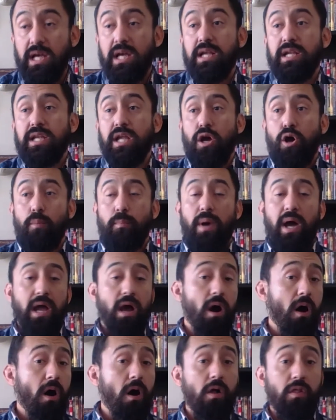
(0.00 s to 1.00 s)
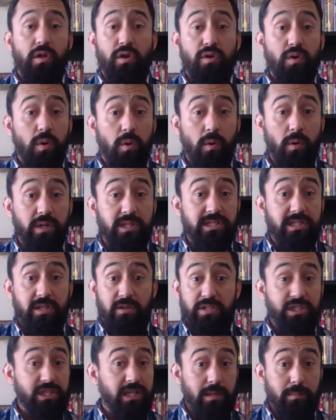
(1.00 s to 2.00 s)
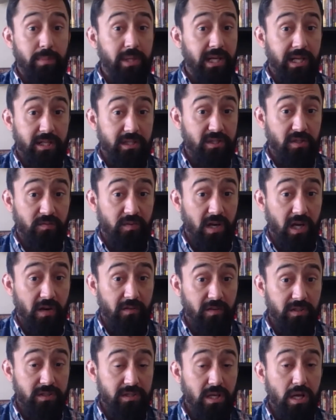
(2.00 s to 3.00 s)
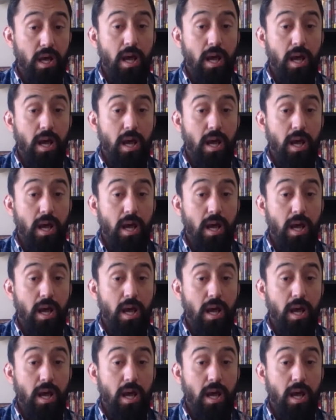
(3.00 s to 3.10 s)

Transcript: Now, by all accords, there shouldn't be any survivors.